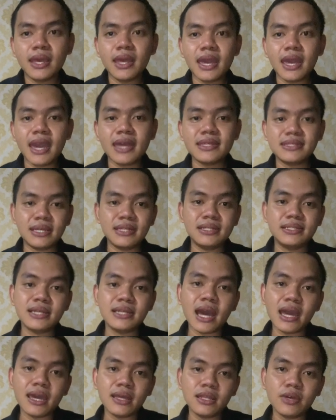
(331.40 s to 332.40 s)
And then
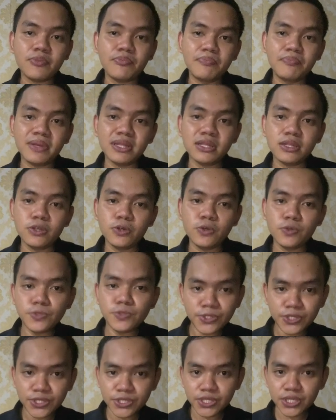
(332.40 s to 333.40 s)
dialogue
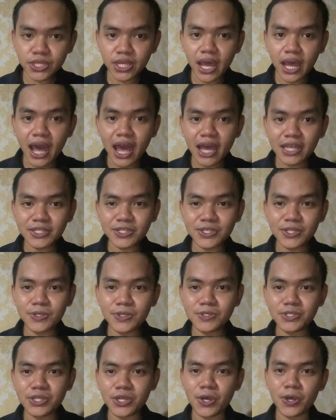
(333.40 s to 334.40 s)
balloons. As you
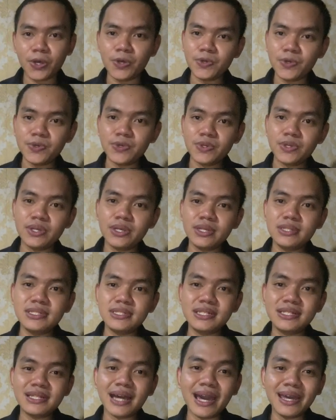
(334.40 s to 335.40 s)
know,
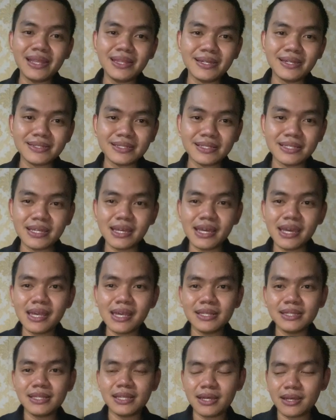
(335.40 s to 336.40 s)
the dialogue
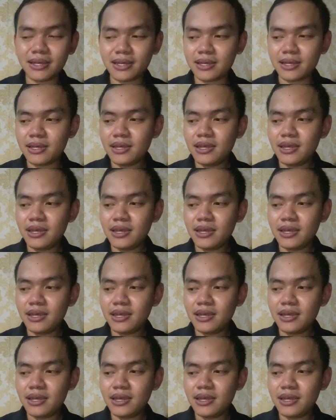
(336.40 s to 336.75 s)
is the